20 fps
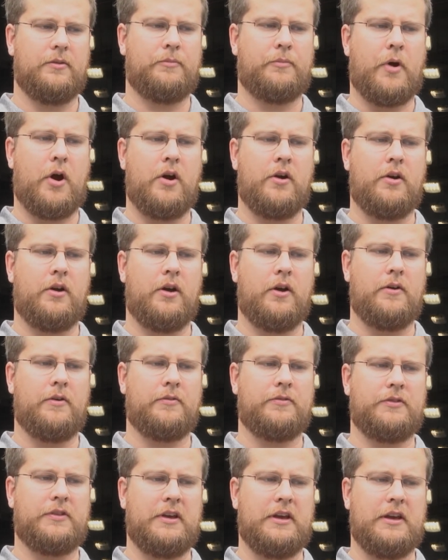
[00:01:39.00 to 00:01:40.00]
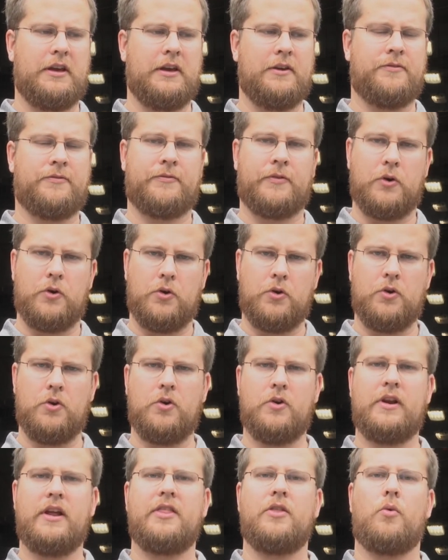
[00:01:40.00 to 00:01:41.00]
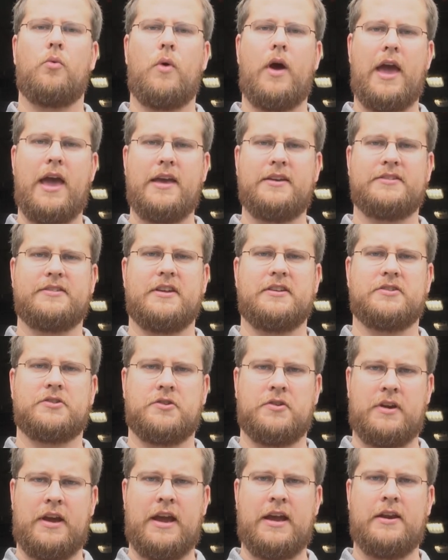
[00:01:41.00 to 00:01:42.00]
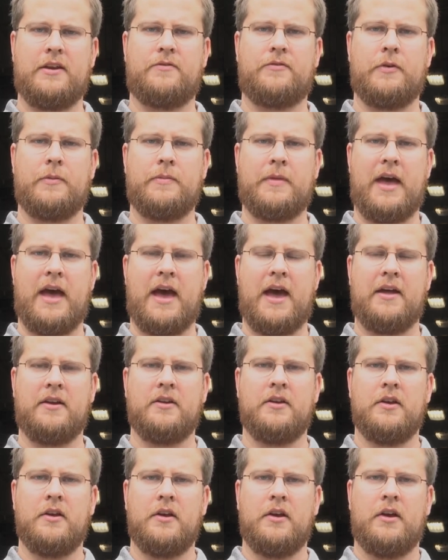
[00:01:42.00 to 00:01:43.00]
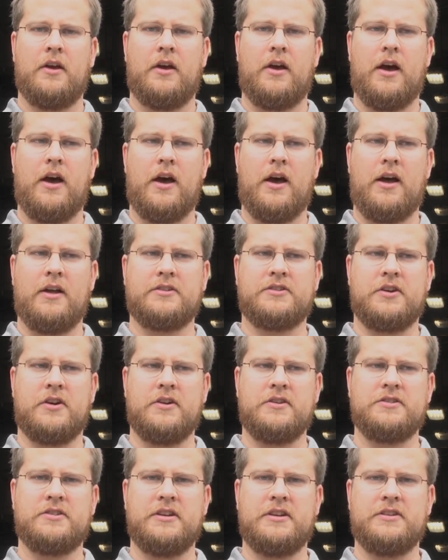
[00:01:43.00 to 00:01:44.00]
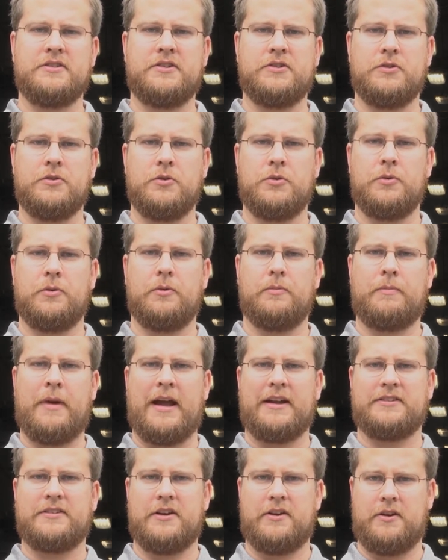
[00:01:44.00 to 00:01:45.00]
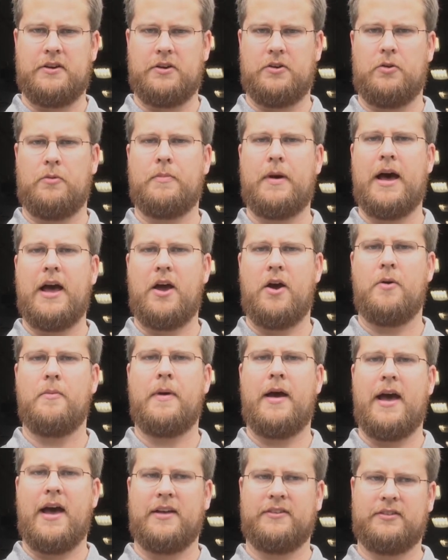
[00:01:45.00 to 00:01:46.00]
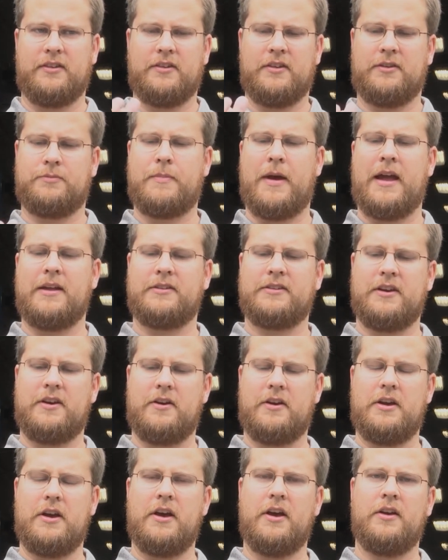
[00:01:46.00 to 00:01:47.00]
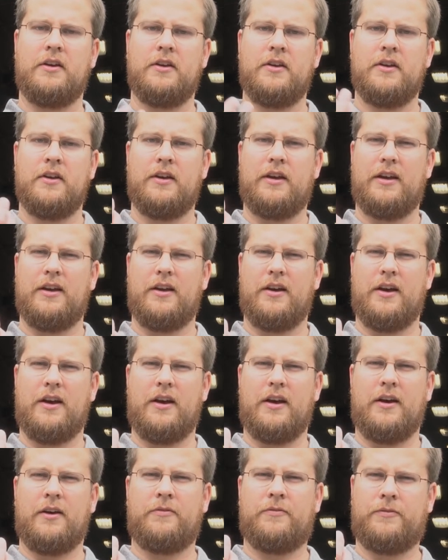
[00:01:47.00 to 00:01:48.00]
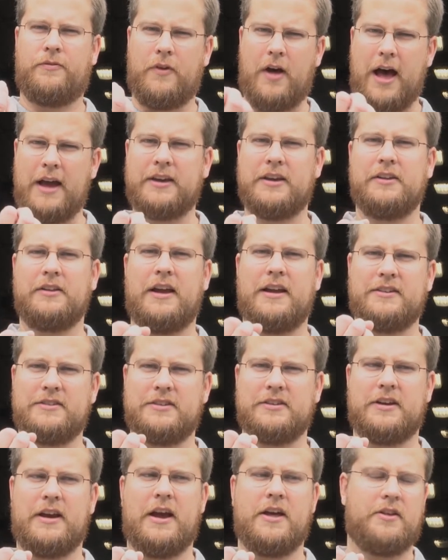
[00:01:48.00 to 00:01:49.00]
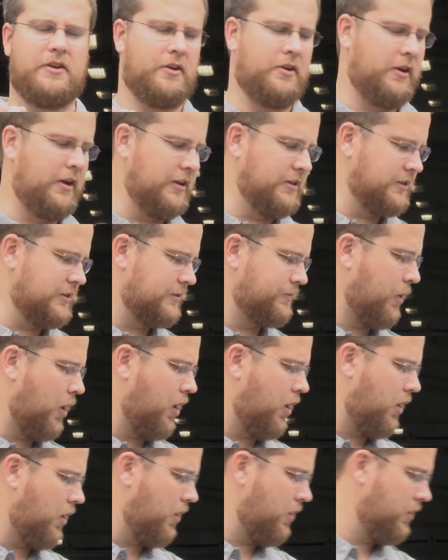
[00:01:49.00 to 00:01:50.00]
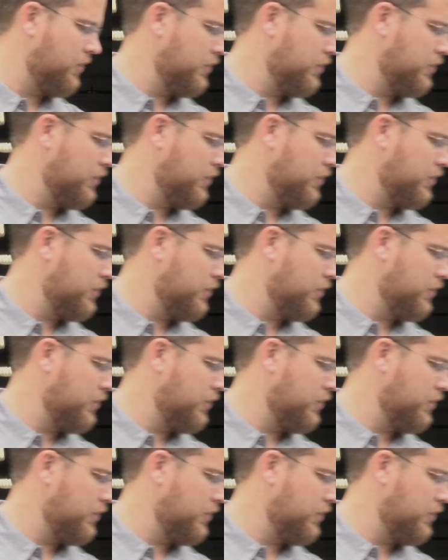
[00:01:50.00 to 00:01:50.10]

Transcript: part of the food and the waste that's created from that turns into bacterial biomass, and this bacteria flocculates together in small